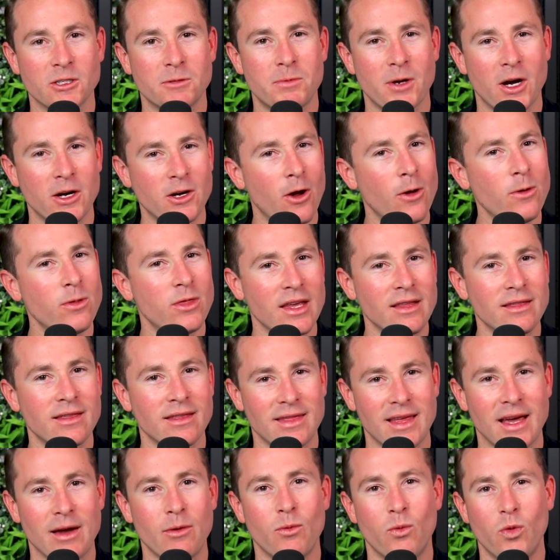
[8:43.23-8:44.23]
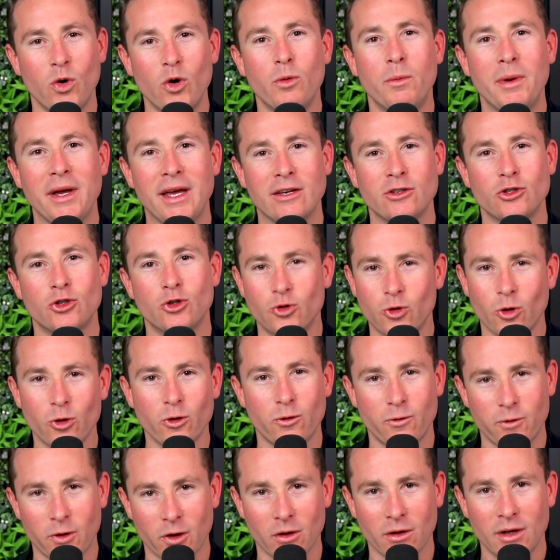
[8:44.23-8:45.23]
but I don't think that they will be as
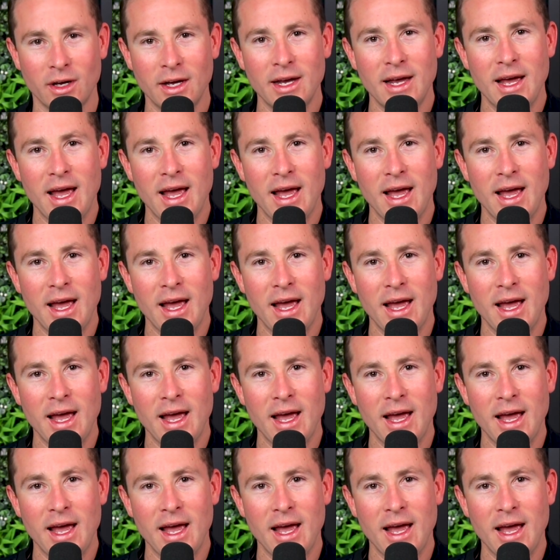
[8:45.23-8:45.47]
truthful.